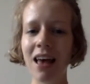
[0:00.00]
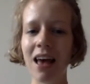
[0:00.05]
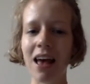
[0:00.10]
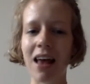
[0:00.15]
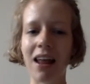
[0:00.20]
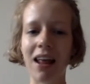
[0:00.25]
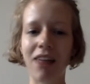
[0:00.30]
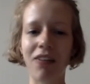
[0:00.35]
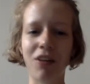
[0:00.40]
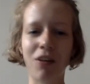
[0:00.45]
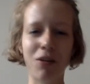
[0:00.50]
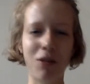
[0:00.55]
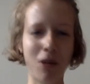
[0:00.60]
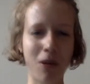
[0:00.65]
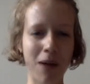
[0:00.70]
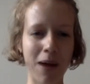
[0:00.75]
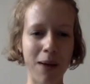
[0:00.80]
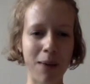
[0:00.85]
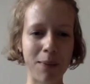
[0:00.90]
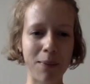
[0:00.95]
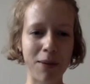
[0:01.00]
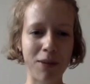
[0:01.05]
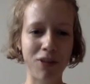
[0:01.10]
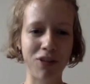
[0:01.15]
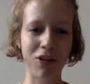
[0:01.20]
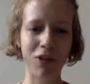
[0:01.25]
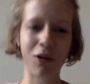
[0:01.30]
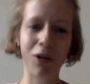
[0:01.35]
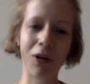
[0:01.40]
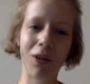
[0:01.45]
And I don't know how
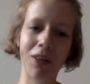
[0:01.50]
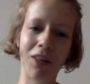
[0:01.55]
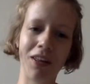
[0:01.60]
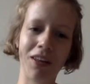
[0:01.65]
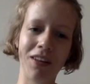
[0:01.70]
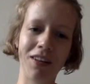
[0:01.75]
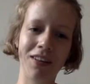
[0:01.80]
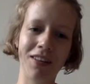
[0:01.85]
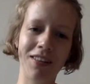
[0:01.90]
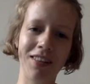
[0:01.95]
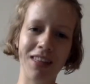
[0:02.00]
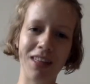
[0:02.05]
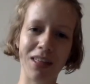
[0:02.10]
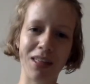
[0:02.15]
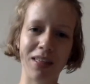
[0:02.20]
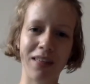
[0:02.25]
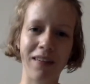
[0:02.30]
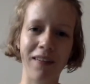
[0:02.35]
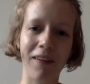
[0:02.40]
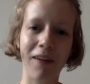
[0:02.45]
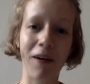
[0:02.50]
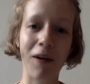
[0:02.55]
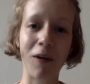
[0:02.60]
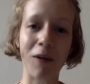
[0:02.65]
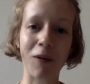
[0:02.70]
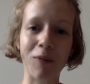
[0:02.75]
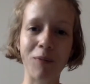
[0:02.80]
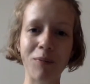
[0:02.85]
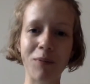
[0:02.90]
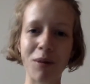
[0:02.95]
much longer than this they'll
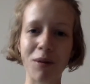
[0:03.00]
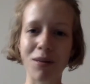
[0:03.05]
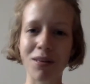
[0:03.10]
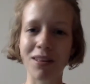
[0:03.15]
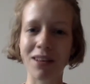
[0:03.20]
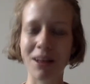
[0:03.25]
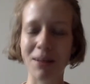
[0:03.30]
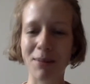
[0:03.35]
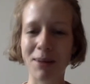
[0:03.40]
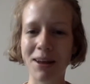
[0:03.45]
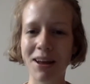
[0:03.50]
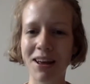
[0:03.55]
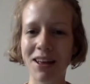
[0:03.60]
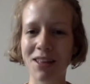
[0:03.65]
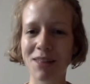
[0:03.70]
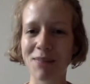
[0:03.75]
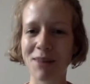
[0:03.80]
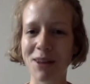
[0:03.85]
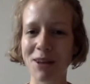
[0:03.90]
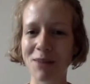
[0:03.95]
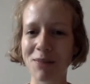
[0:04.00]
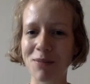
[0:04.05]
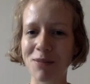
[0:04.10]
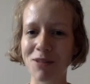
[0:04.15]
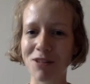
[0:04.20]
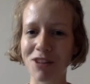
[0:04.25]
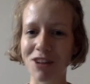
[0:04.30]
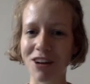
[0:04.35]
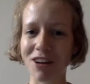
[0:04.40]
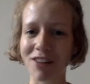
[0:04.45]
go, mostly because my
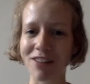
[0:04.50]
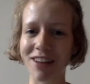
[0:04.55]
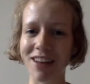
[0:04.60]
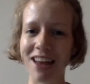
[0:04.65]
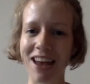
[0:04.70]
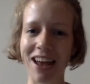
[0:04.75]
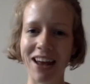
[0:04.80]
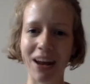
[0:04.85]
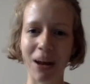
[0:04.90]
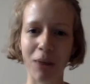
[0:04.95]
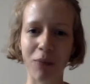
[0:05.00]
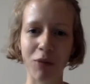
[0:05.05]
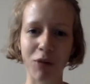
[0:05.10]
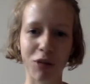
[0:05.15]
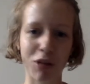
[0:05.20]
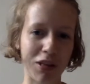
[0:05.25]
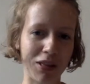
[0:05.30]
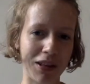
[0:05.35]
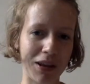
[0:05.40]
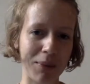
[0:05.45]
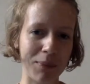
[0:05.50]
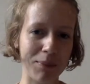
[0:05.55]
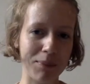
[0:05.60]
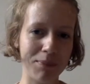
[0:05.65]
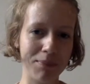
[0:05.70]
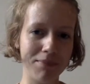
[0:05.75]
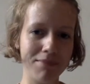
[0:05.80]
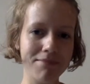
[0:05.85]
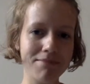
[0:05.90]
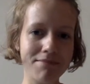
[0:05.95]
computer can't really handle processing
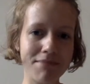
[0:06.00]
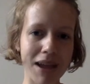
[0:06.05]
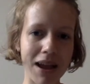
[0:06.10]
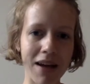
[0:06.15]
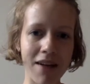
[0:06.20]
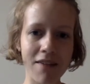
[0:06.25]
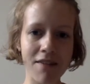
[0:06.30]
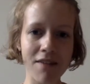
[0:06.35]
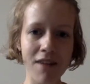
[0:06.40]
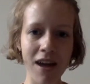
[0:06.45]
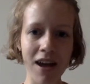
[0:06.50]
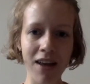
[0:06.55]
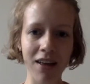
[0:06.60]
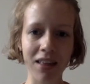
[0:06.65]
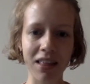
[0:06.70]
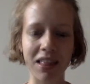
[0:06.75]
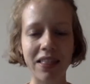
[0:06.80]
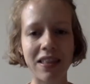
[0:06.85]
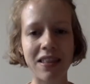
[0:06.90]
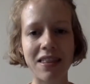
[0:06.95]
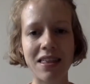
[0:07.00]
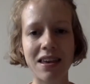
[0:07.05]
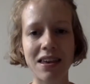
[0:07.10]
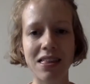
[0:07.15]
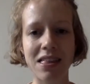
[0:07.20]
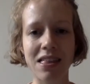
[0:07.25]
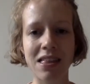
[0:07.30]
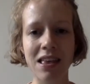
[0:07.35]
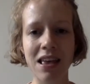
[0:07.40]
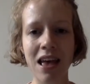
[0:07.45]
bigger files than
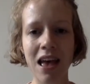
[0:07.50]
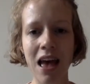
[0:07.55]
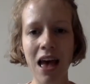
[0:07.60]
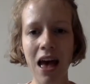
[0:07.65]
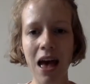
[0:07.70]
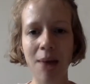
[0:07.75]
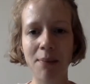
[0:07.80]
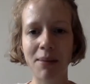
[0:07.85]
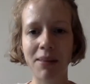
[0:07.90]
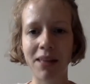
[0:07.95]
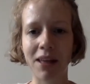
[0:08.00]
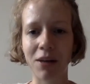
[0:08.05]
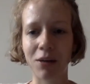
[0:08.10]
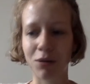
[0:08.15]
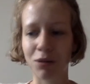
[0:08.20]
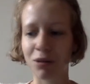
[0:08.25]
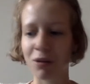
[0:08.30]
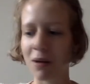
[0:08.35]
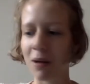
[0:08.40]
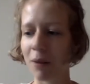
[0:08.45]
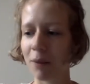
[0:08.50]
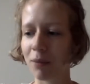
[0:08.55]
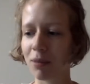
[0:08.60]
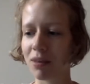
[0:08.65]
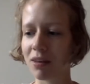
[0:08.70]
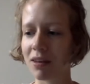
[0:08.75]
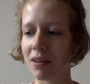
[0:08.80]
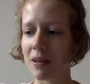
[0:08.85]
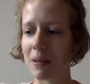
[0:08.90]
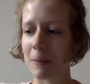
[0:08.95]
this, but that also helps
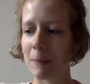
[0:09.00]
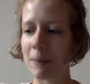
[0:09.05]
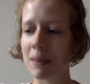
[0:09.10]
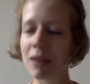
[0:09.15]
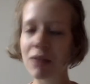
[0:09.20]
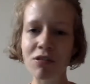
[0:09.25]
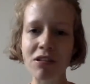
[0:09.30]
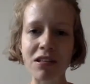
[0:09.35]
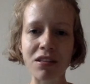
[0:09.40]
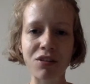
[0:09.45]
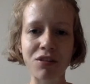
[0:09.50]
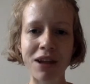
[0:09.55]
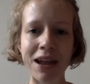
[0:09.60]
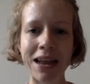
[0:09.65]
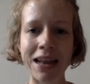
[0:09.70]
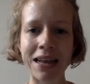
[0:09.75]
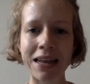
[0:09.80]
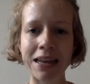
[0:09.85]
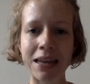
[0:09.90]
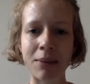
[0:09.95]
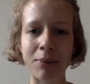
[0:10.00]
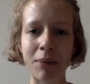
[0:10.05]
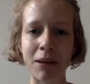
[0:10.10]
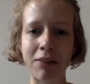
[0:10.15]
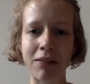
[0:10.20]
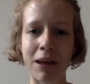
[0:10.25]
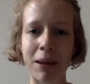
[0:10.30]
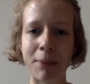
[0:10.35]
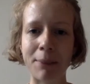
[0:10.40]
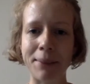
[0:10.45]
to keep me restrained in my
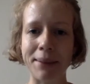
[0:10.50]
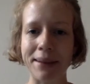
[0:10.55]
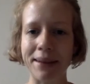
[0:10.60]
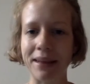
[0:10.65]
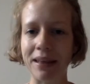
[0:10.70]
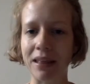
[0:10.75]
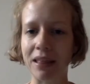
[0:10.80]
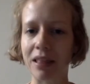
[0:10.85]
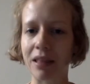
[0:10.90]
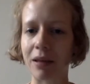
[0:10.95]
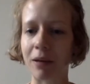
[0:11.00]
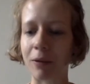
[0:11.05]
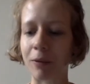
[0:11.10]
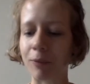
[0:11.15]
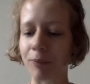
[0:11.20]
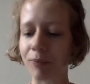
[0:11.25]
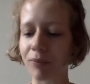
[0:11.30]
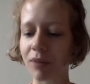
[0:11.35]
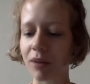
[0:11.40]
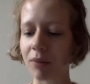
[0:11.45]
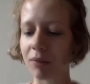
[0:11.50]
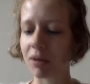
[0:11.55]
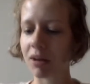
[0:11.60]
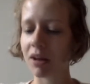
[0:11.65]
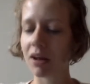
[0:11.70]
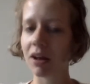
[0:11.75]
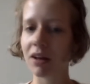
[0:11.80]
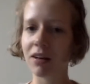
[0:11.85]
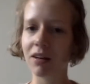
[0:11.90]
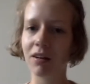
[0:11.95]
ramblings, so I'm going
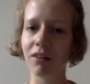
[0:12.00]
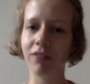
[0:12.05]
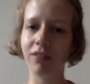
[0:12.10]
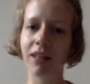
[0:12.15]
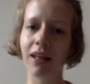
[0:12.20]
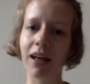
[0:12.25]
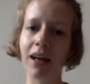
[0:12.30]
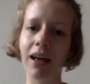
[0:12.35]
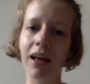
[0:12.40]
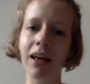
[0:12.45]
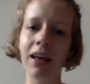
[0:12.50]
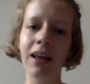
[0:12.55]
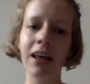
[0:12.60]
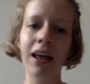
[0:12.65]
to cut it off there.